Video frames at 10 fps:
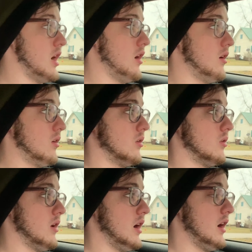
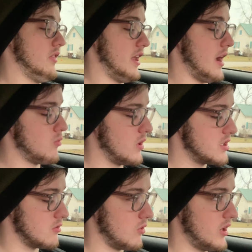So then
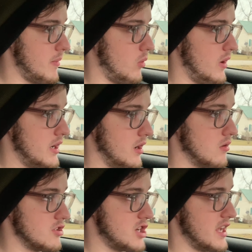I went to roll down my
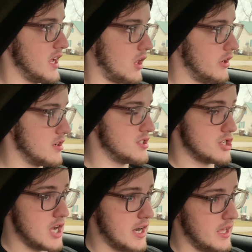window to try to get
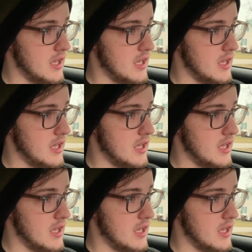clearance to